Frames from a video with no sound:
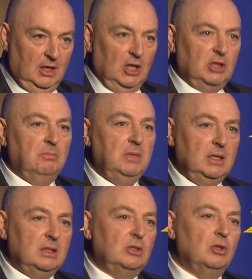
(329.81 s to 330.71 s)
it
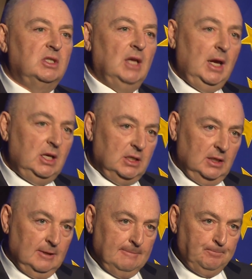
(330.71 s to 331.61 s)
means society
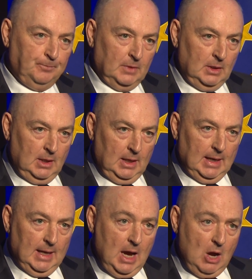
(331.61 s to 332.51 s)

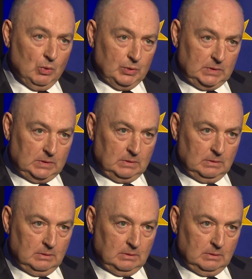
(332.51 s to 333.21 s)
allows